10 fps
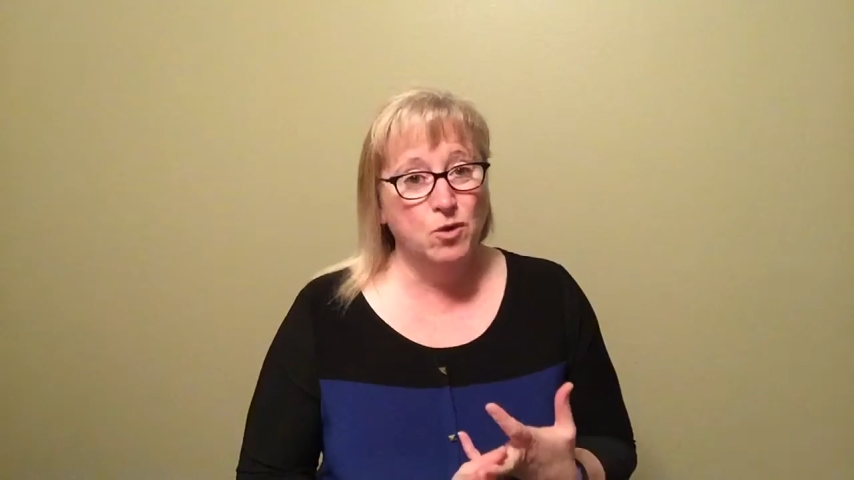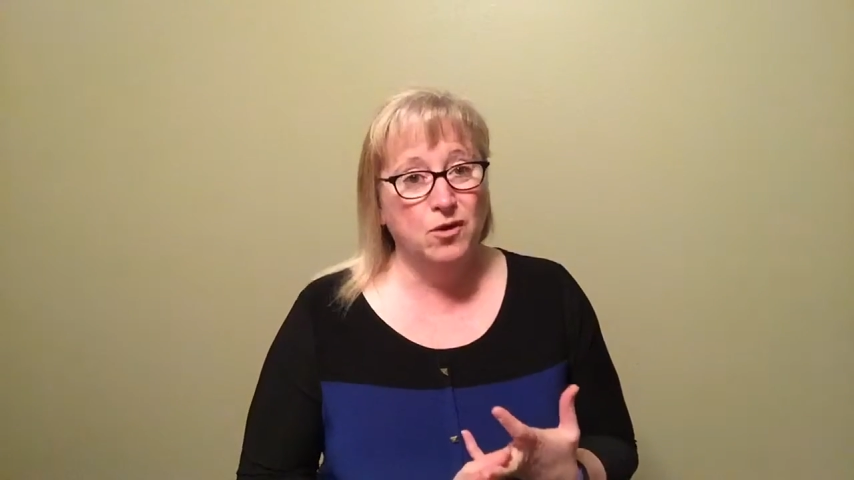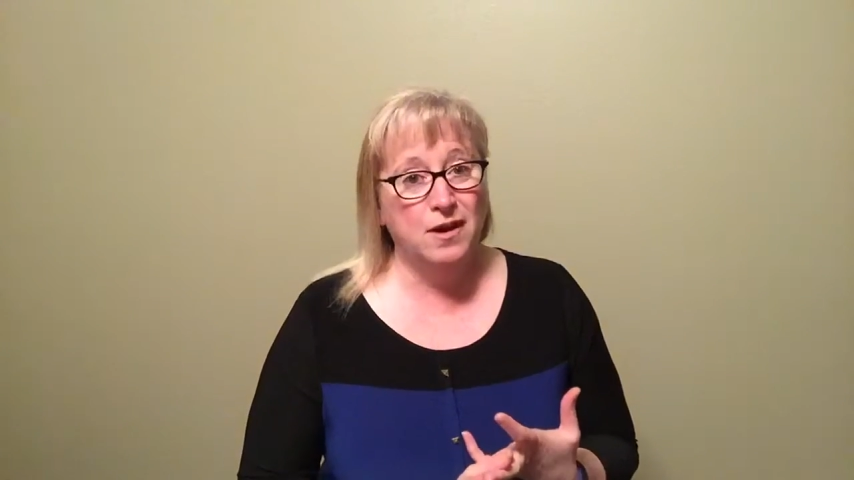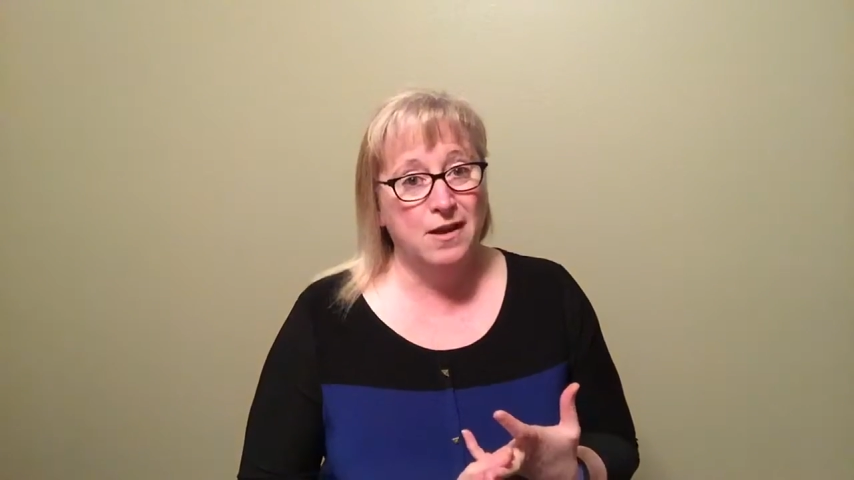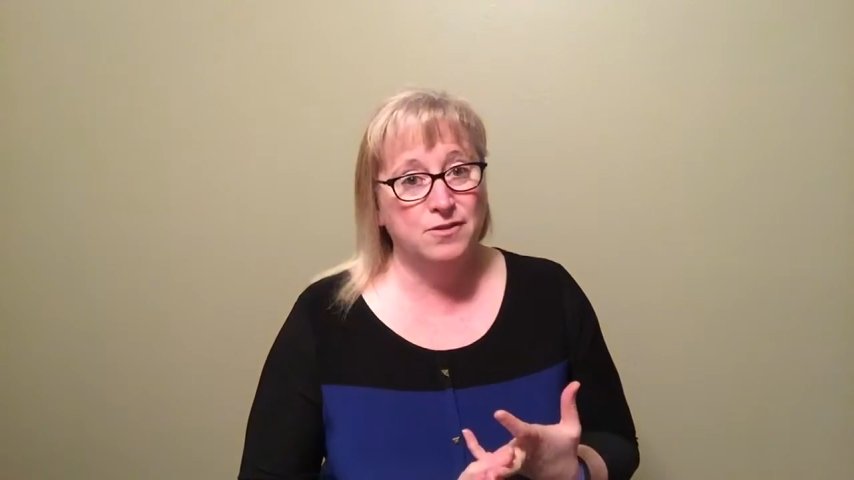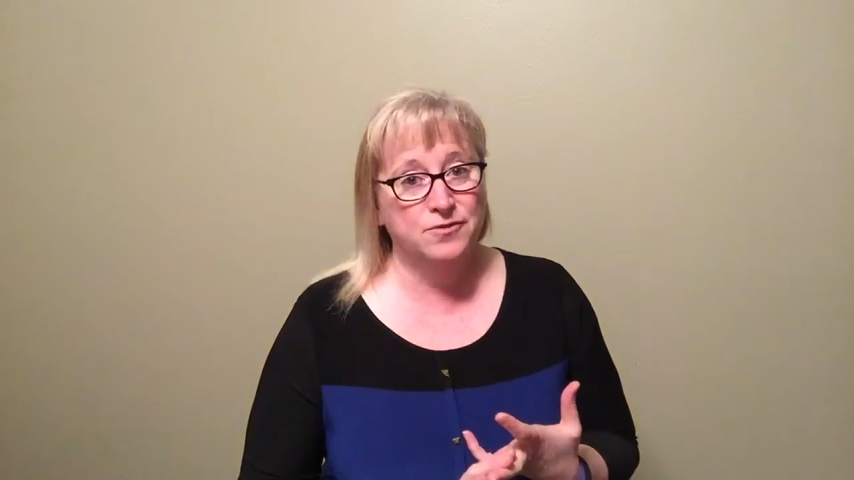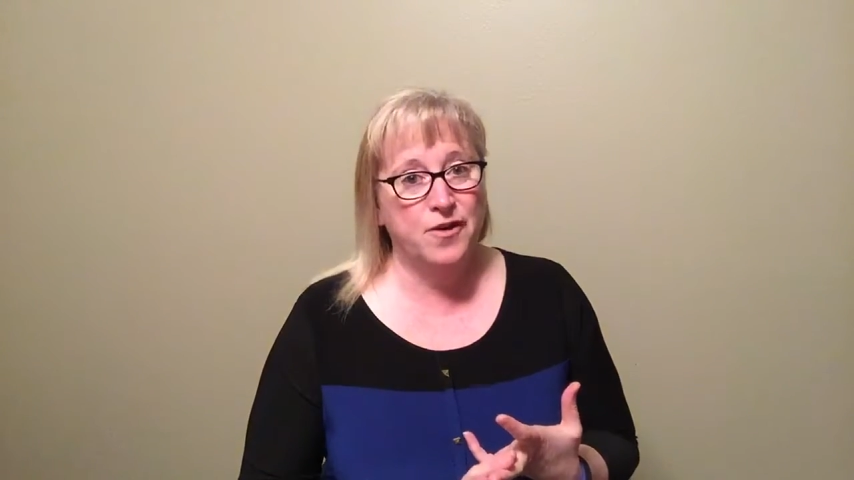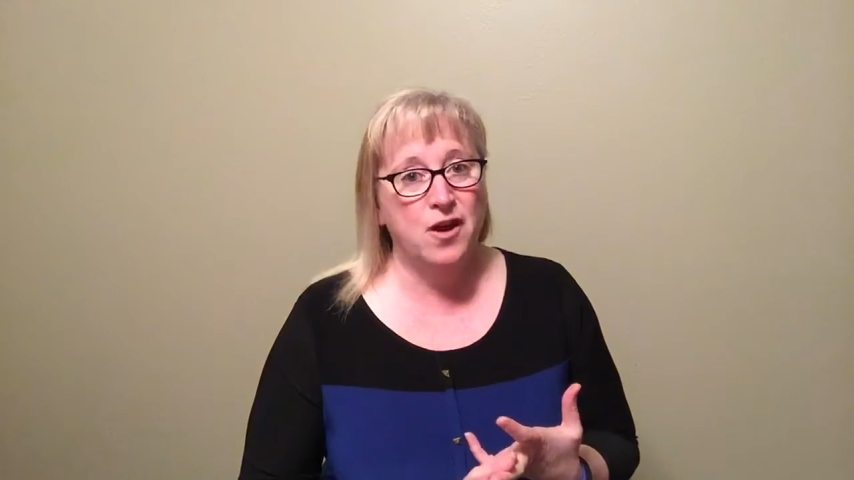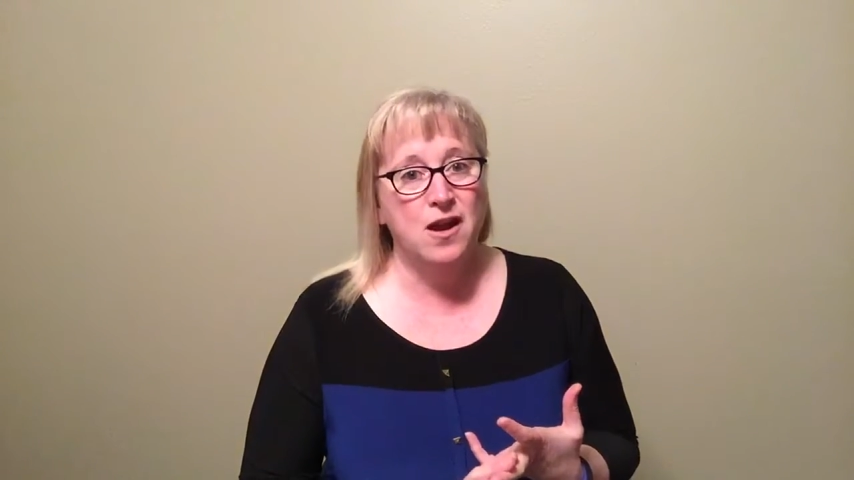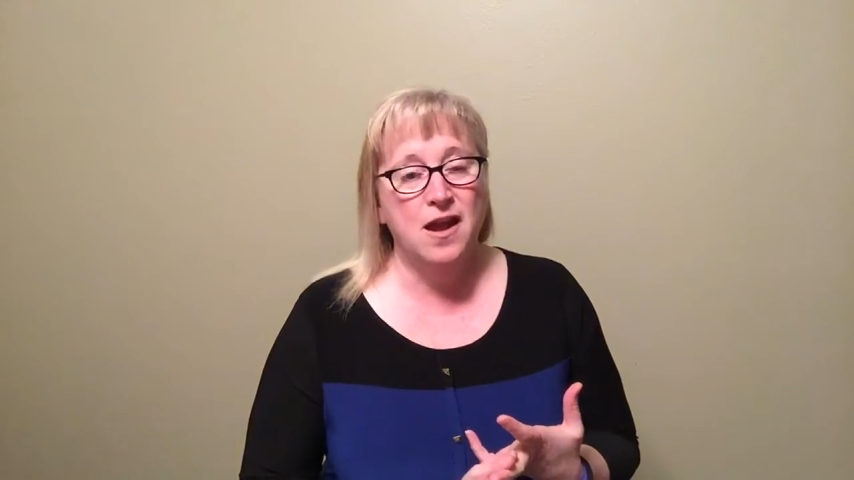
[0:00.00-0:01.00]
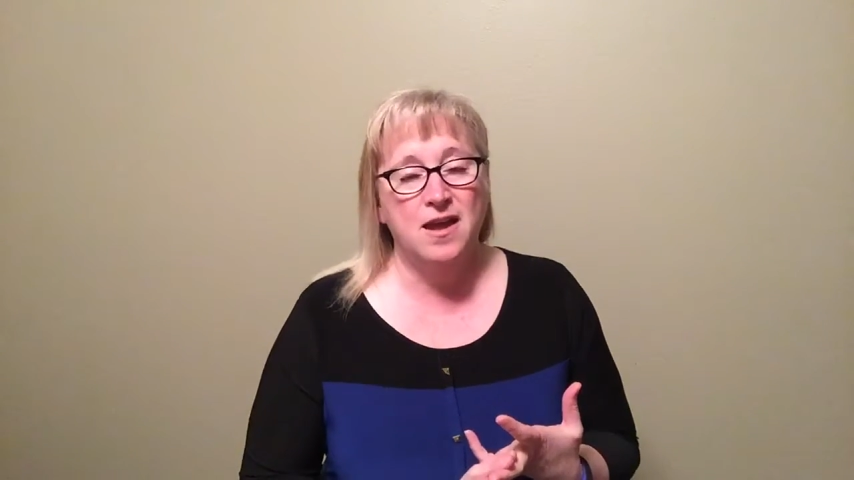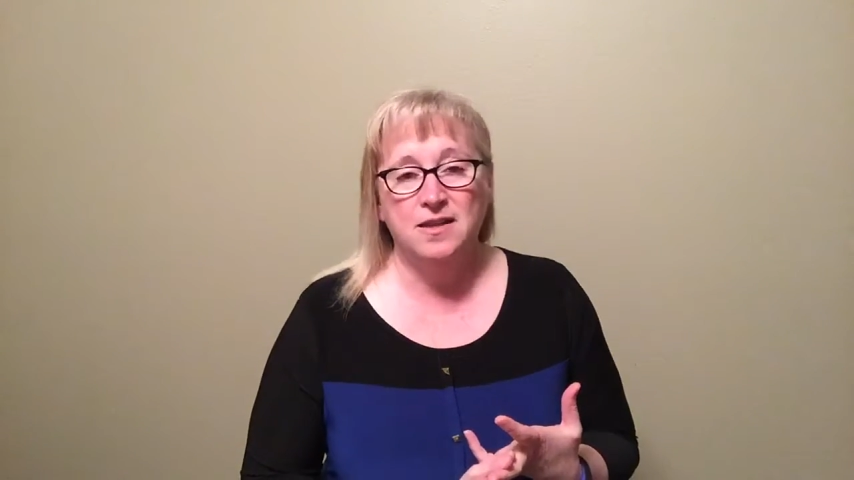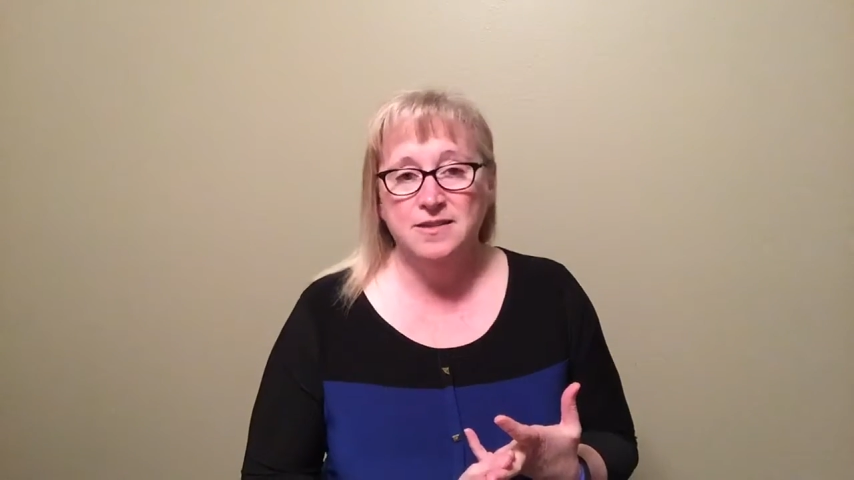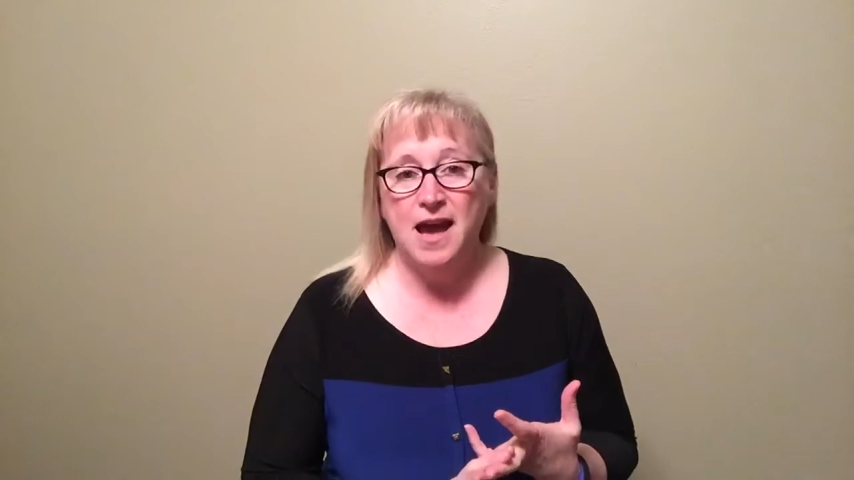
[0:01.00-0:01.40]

broken down as far as